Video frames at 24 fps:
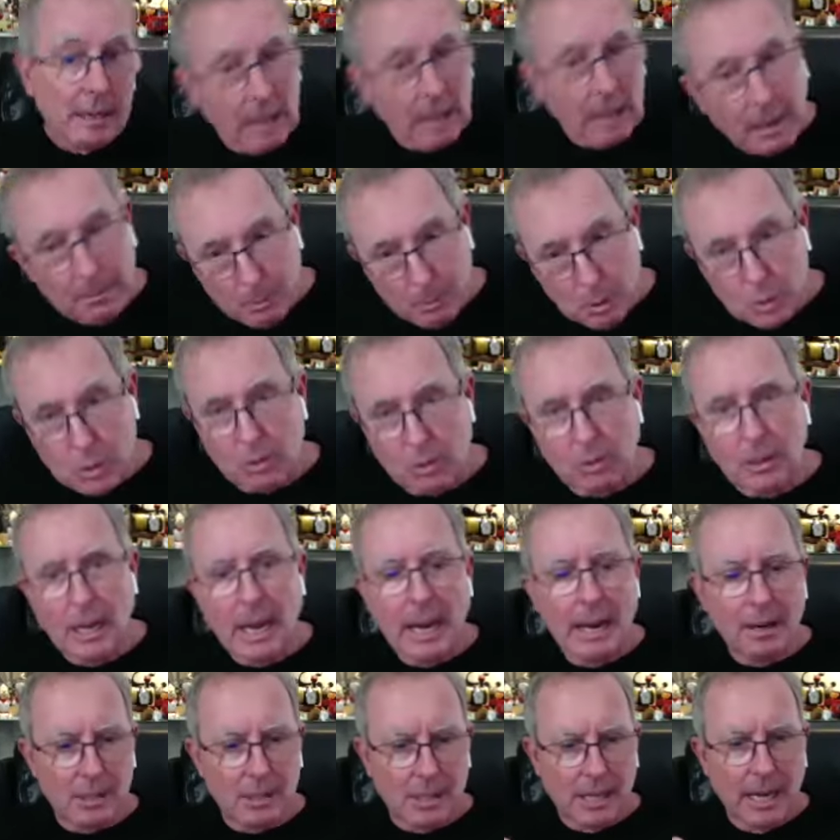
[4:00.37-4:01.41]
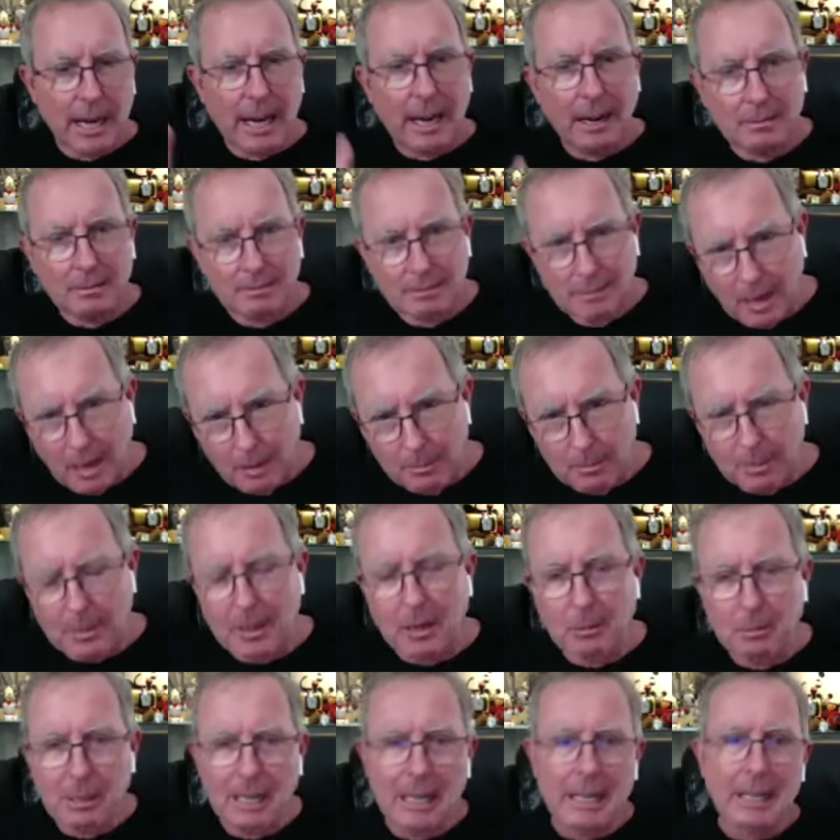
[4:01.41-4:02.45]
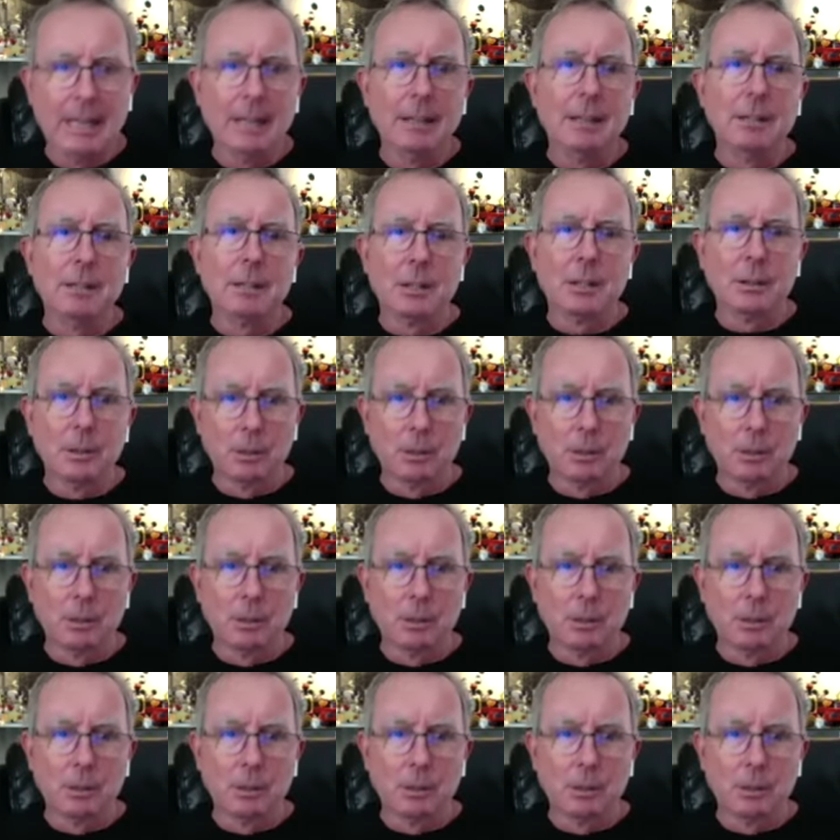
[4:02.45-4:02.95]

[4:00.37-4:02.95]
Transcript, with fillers: had, they had musical acts. They had com comedians, yeah.